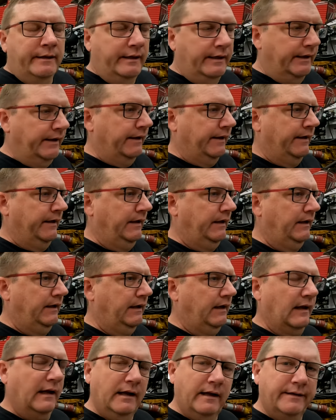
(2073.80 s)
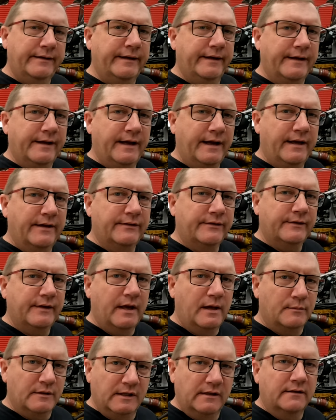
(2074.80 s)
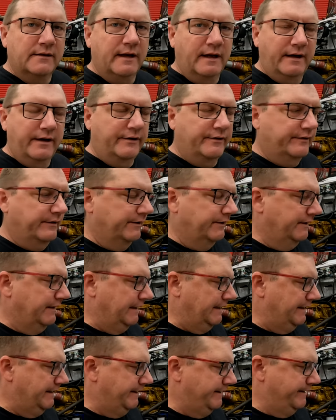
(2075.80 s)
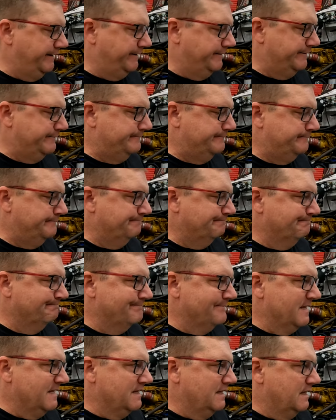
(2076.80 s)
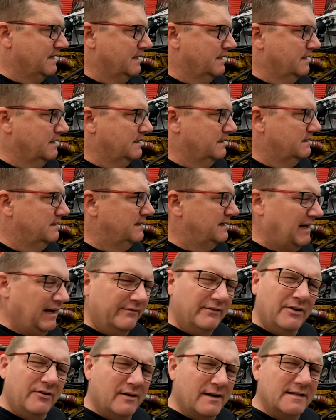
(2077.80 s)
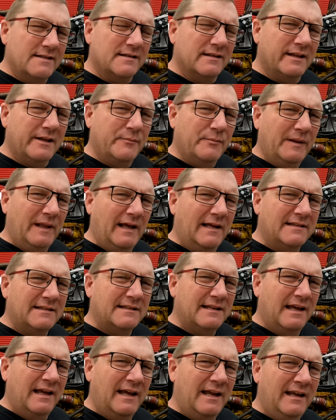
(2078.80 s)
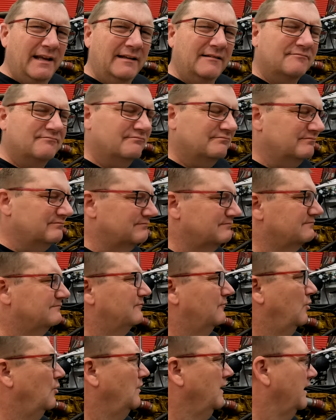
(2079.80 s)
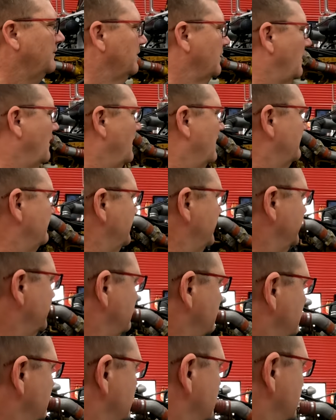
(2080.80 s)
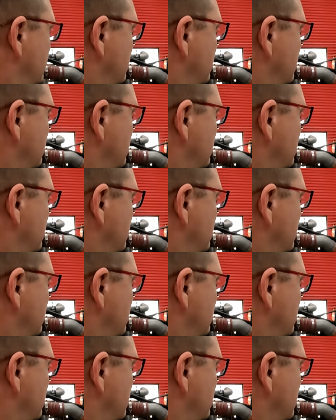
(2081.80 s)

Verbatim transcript: I gotta tell you guys, I'm a little tired. Didn't have a great sleep last night. Woke up coughing.